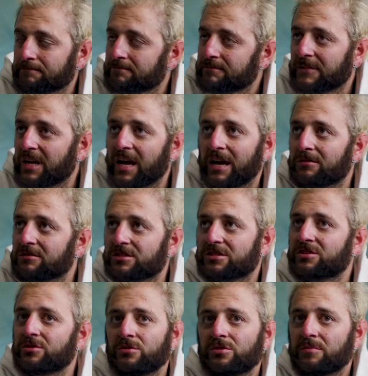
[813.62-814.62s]
yeah, it was
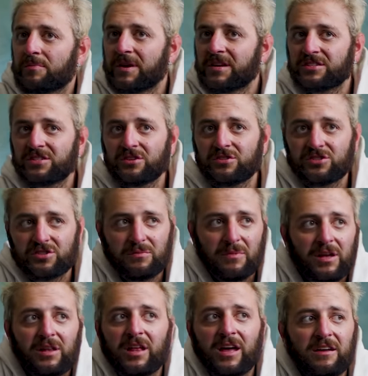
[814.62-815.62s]
two of the best years of
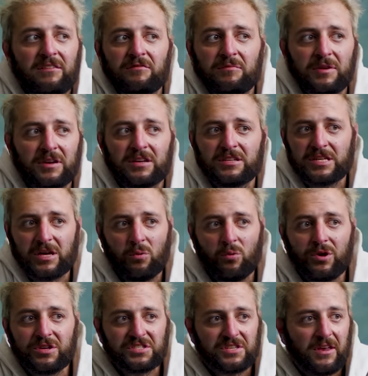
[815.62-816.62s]
my life because I
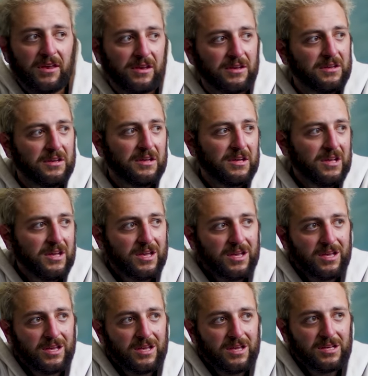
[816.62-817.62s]
wasn't
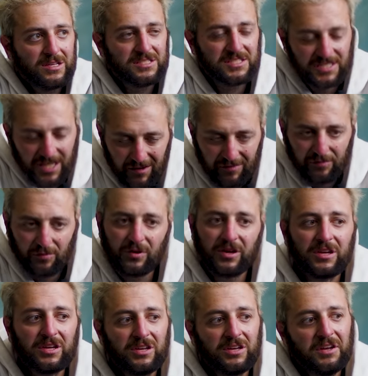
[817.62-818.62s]

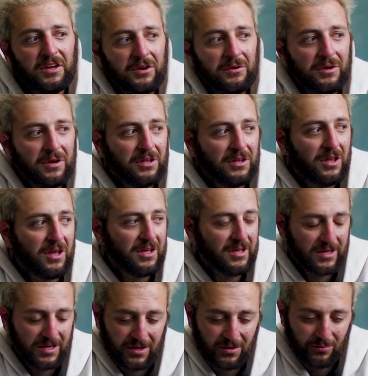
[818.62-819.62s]
suffering. You know, a
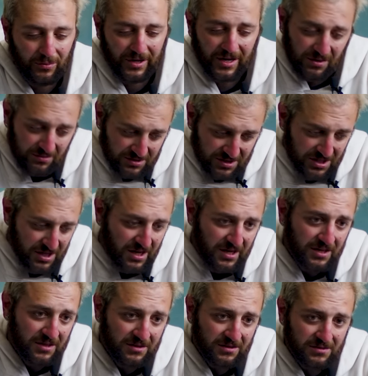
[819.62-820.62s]
lot when I was
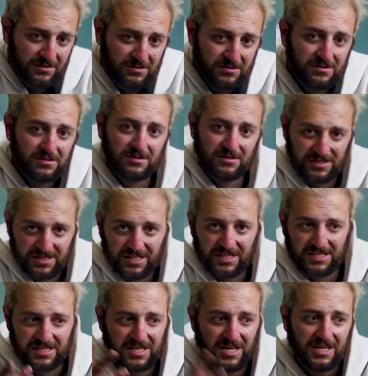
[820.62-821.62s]
young
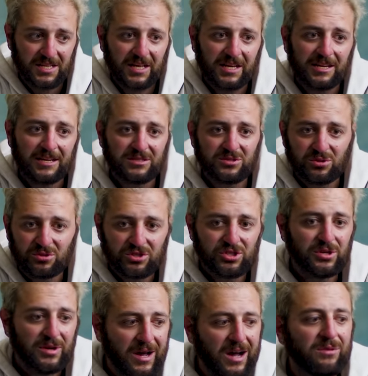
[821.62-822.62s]
16, like I told
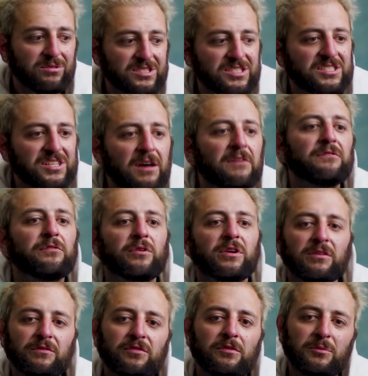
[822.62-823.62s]
you, I was
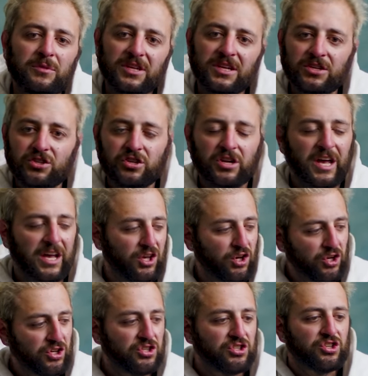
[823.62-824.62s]
suffering from addiction. I
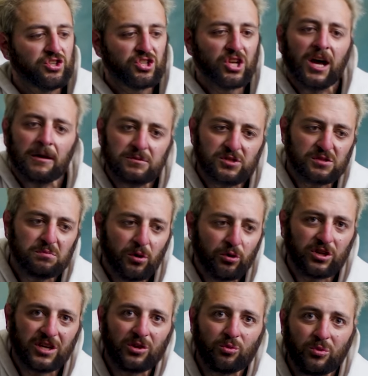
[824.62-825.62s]
couldn't stop
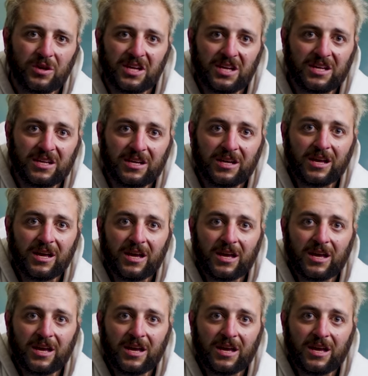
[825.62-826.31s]
smoking weed